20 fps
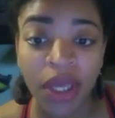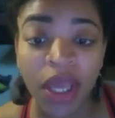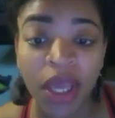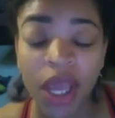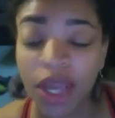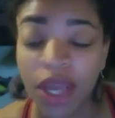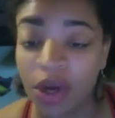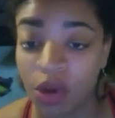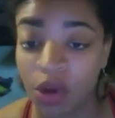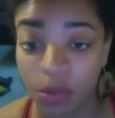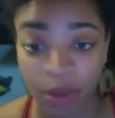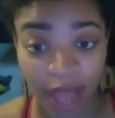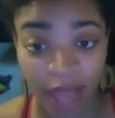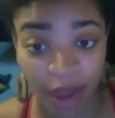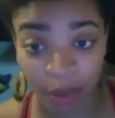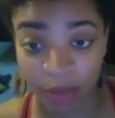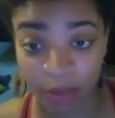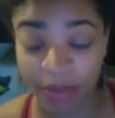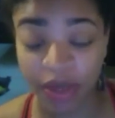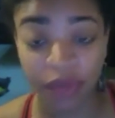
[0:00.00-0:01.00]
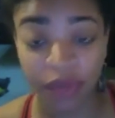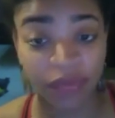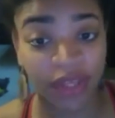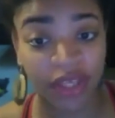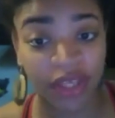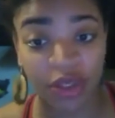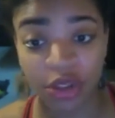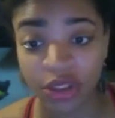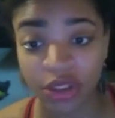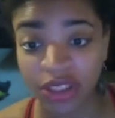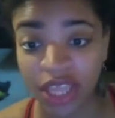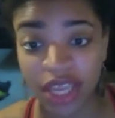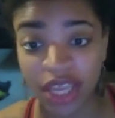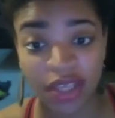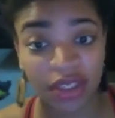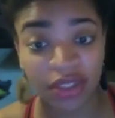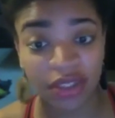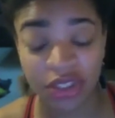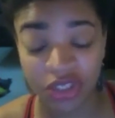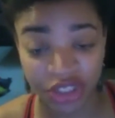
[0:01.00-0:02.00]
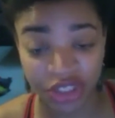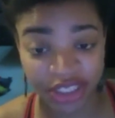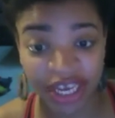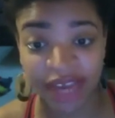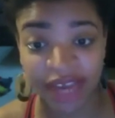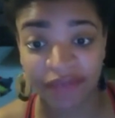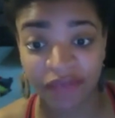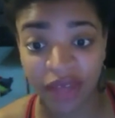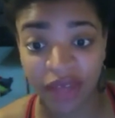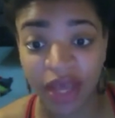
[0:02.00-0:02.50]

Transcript: And no, black women don't think you're safe.